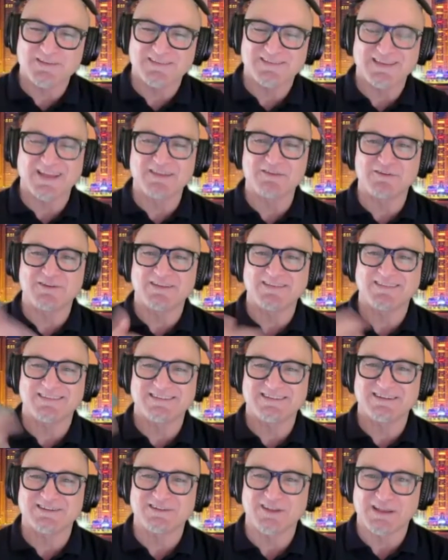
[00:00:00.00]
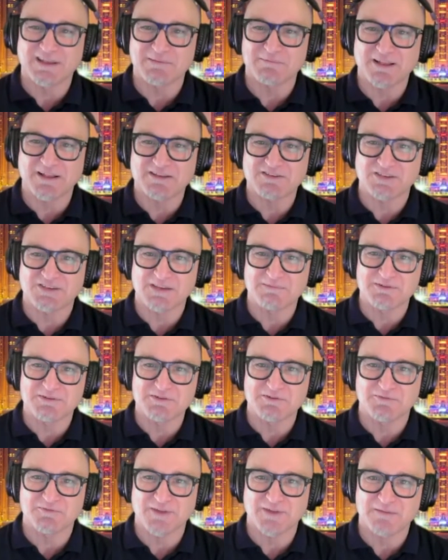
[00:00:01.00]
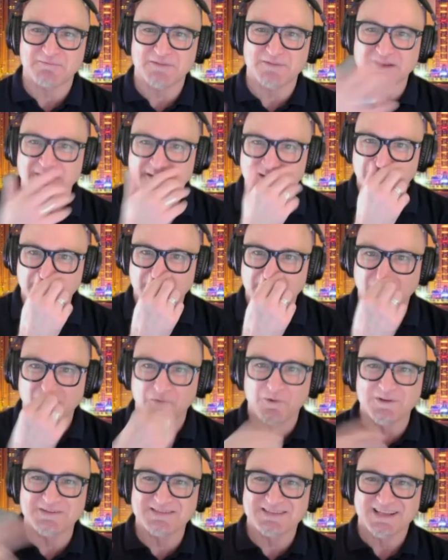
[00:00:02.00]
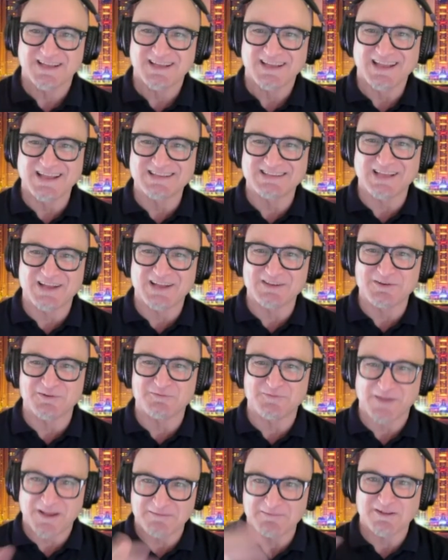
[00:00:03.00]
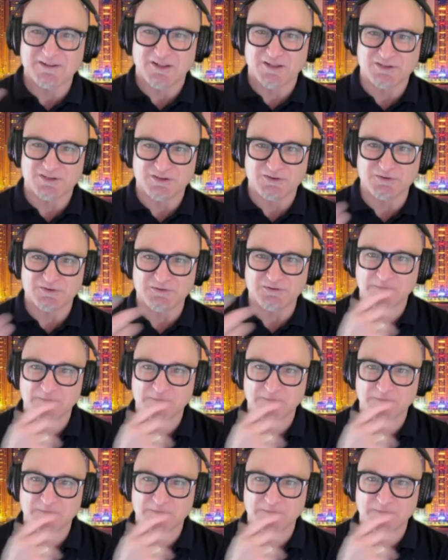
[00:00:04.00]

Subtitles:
are you considered like a black sheep in your family, or are your family like you?